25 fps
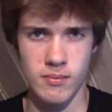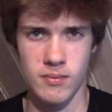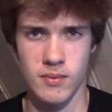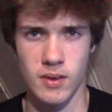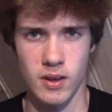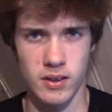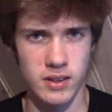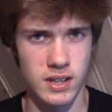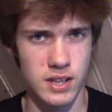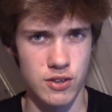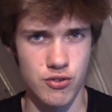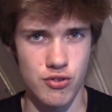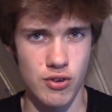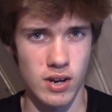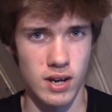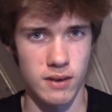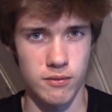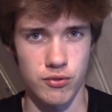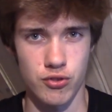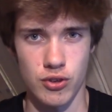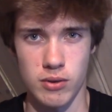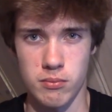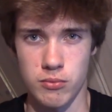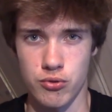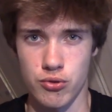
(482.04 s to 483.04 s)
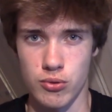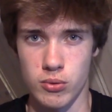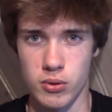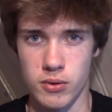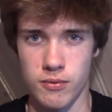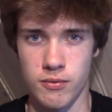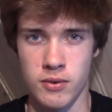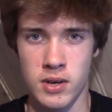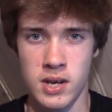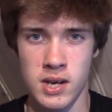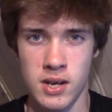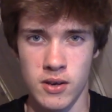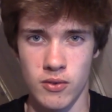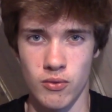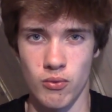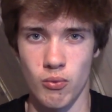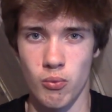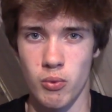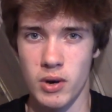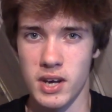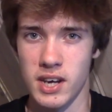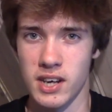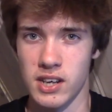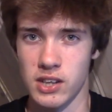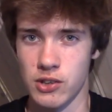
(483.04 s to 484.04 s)
Unless you have some sort of
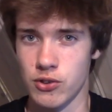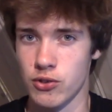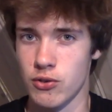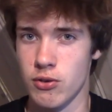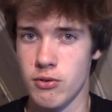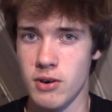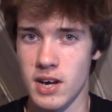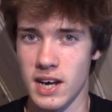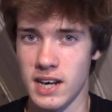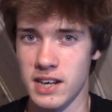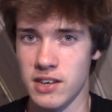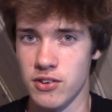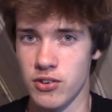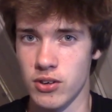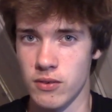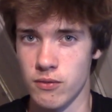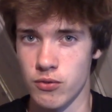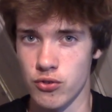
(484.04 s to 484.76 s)
weird creative